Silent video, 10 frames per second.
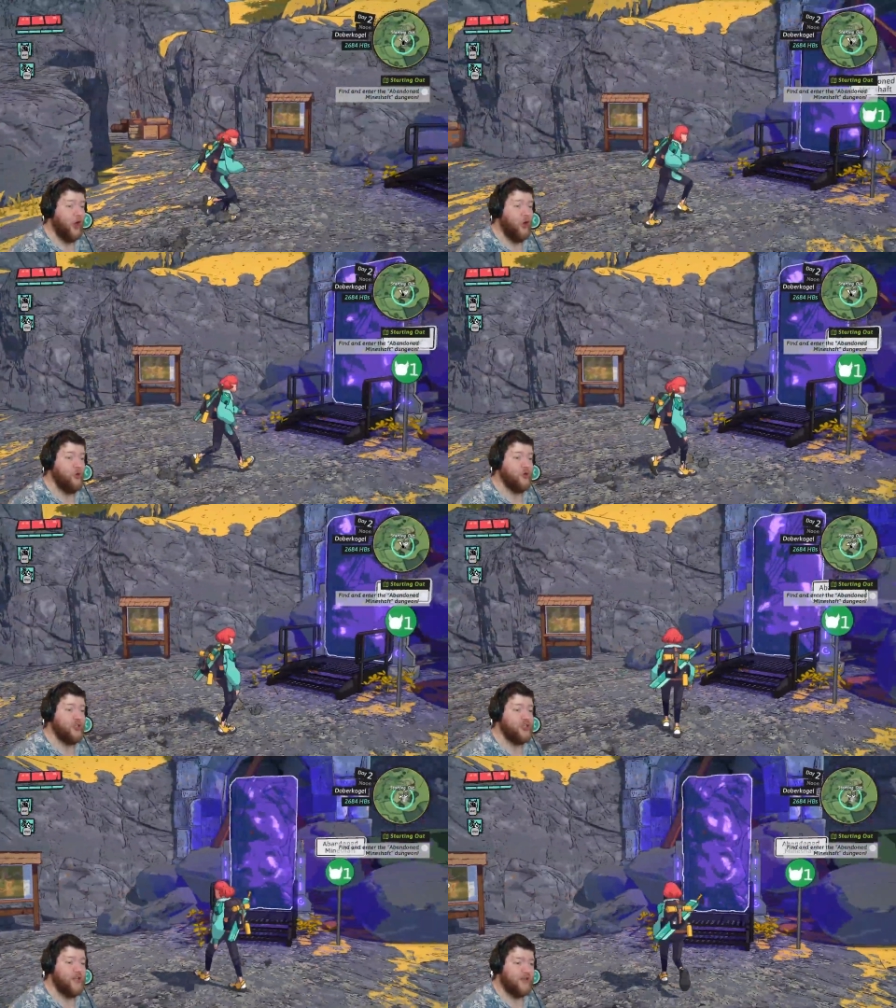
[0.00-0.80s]
Oh,
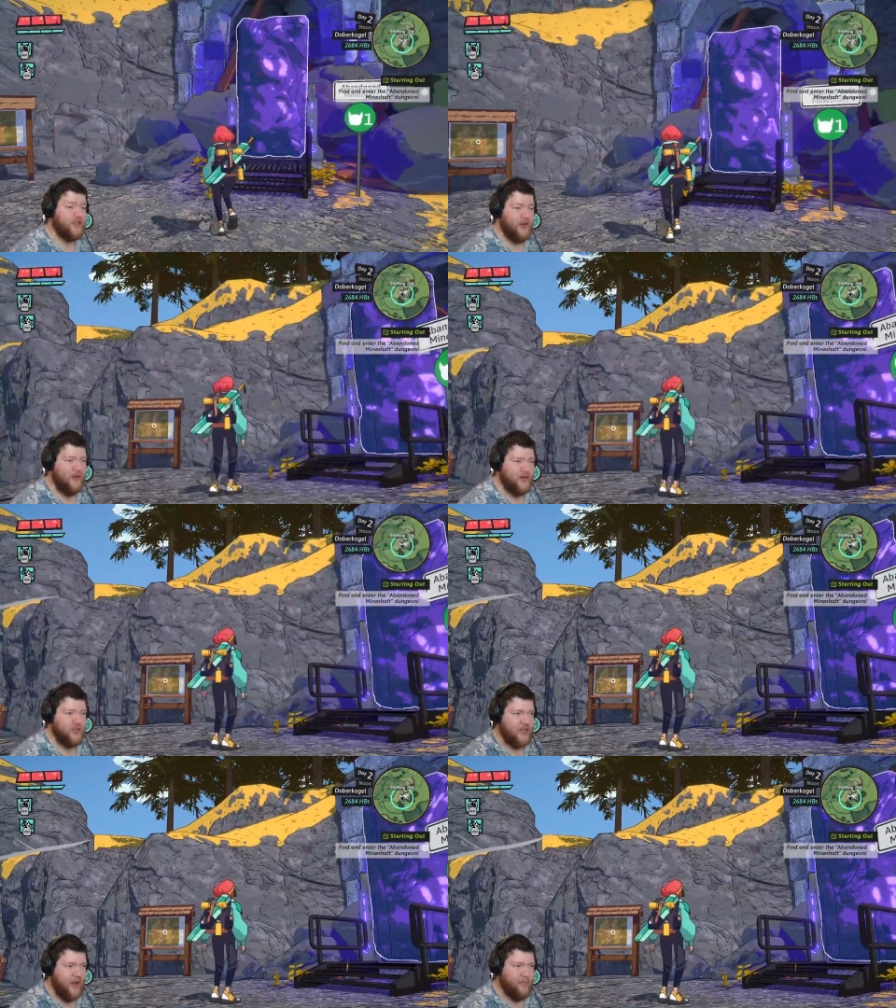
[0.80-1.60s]
shit, it's not a
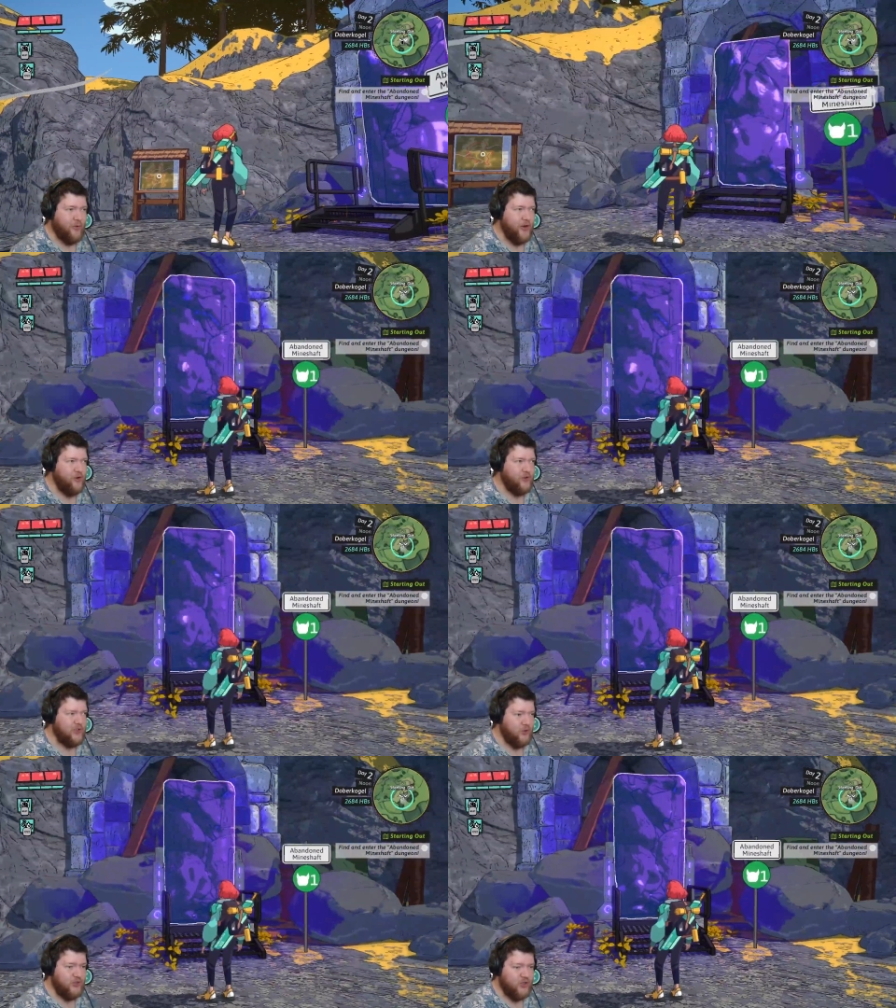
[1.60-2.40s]
just upgrade your
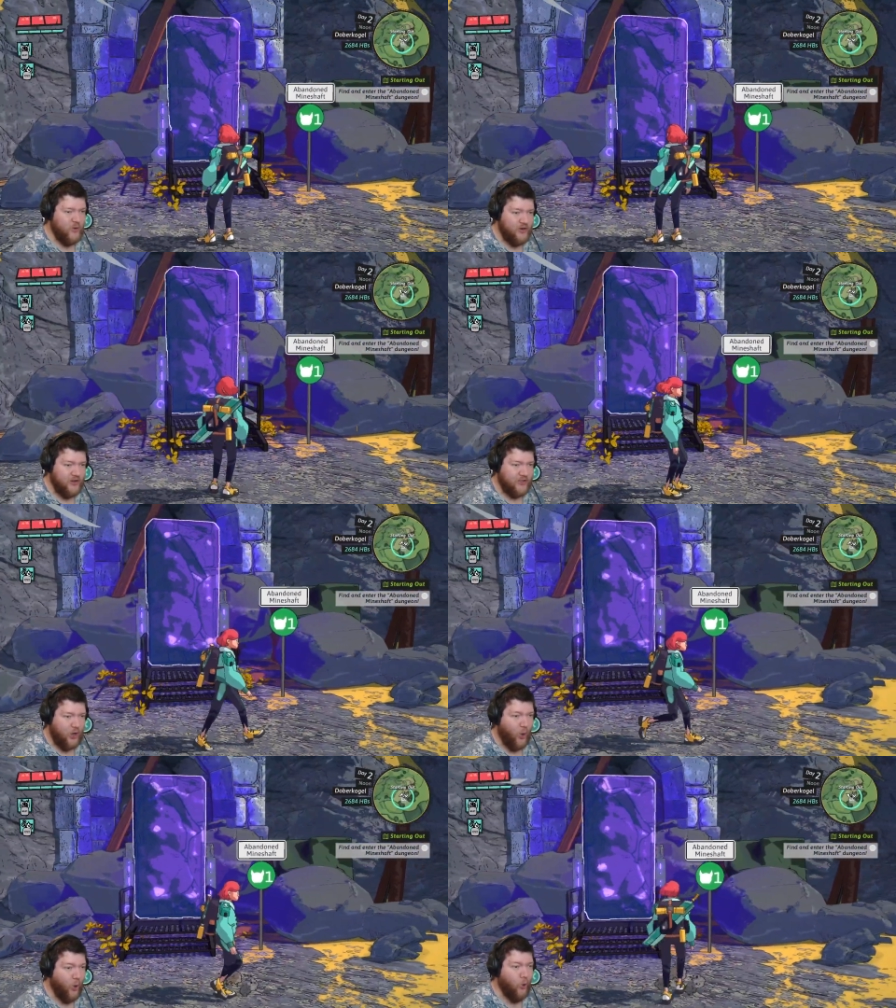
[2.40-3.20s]
sword situation. It's a
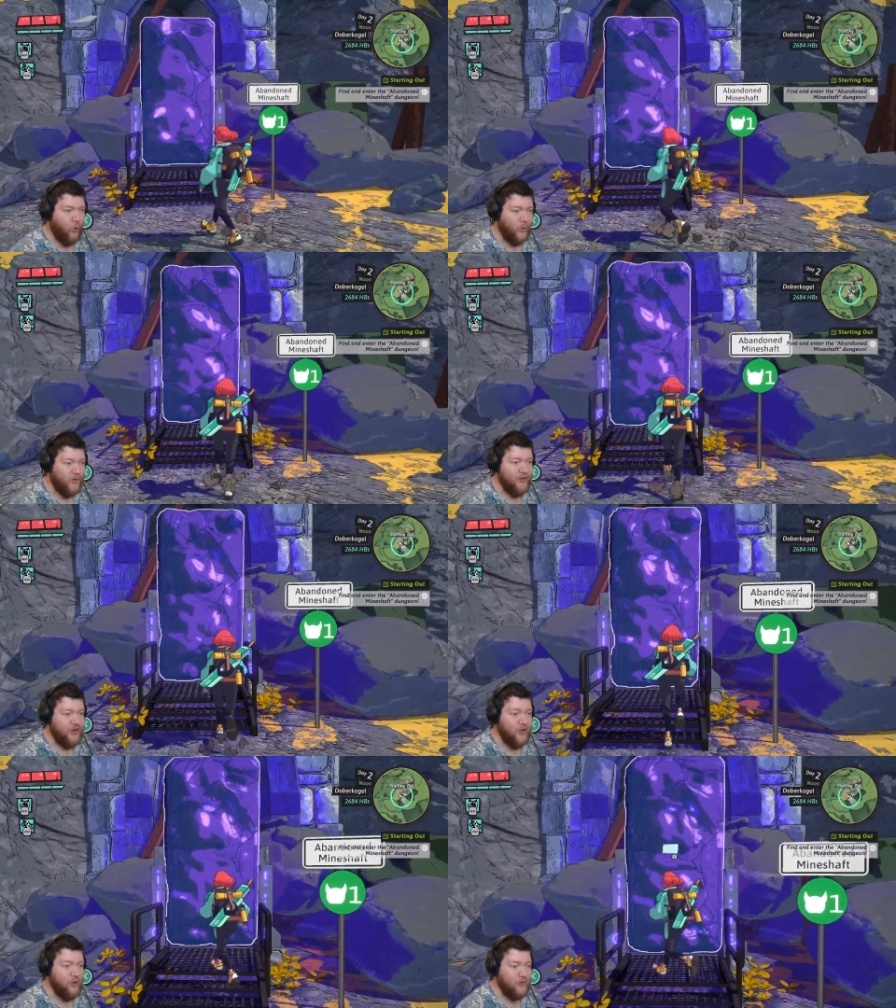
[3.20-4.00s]
whole
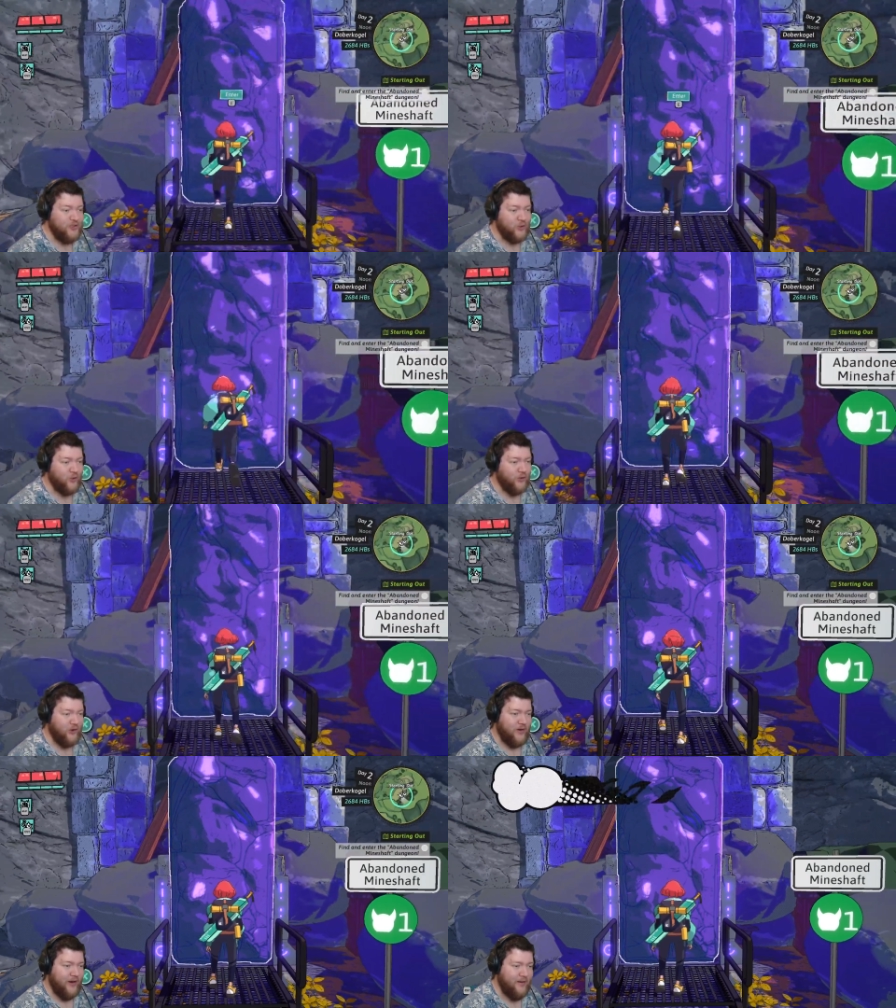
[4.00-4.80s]
new sword,
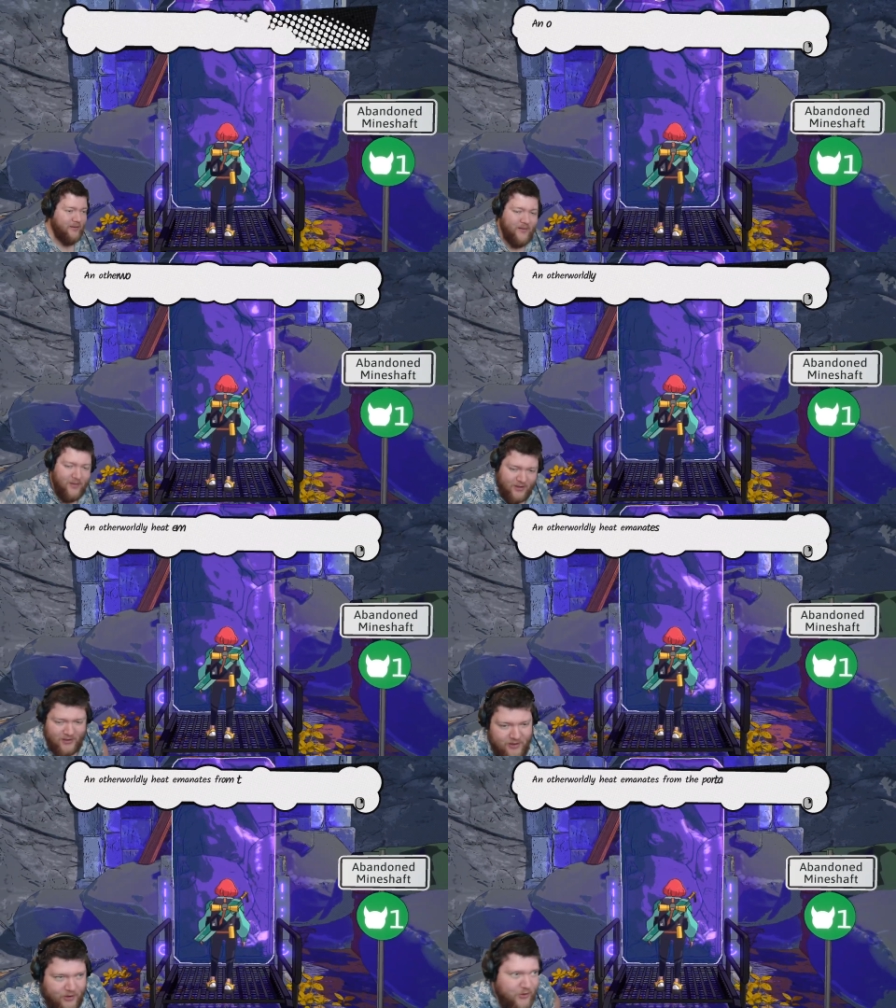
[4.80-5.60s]
alright.
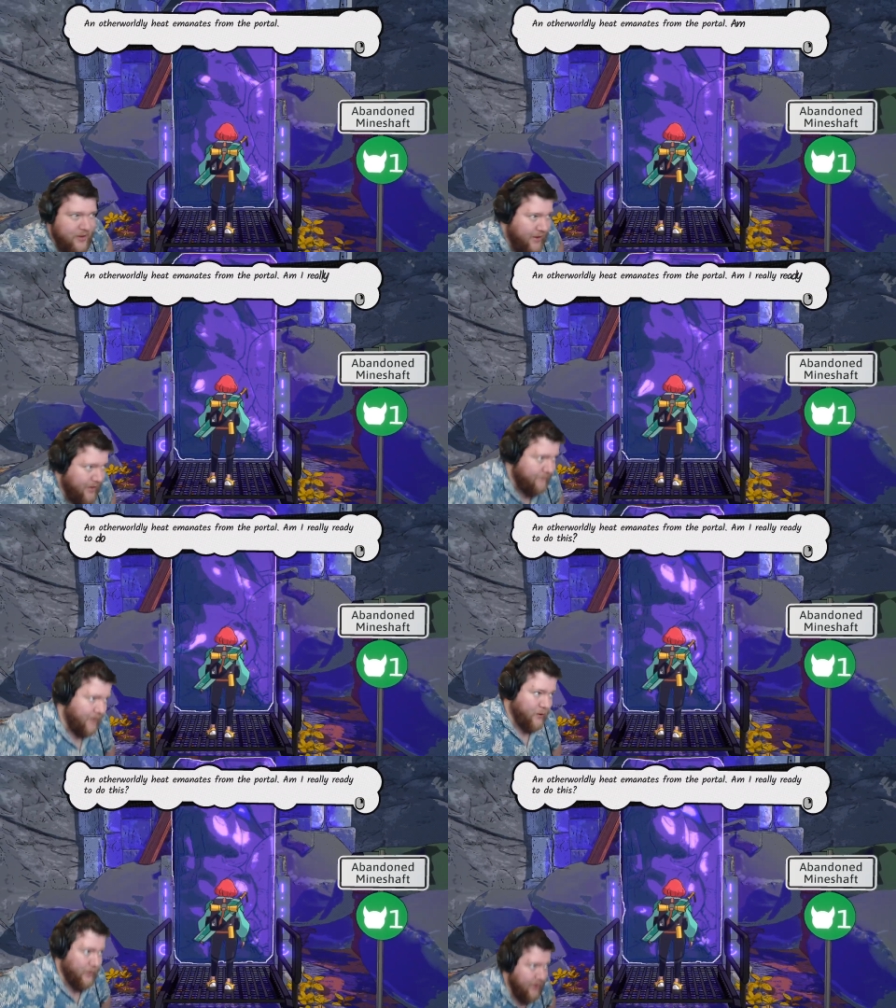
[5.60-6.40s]
Okay, I
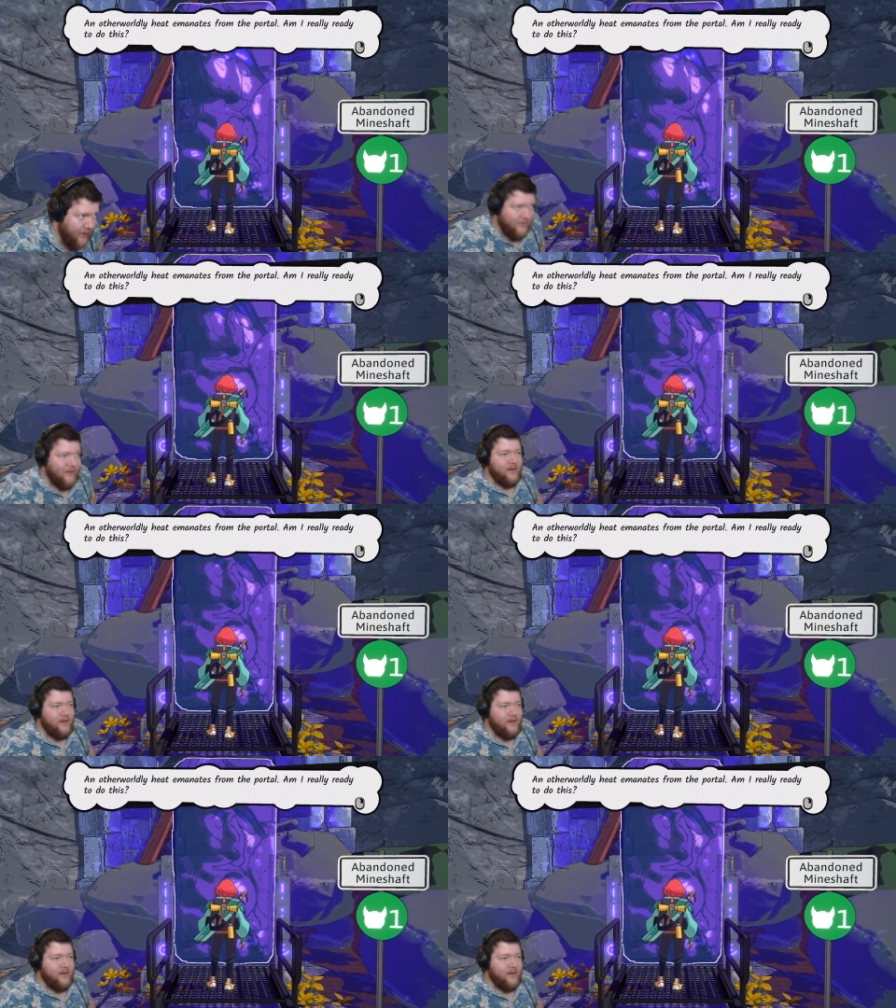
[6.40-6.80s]
fuck with that.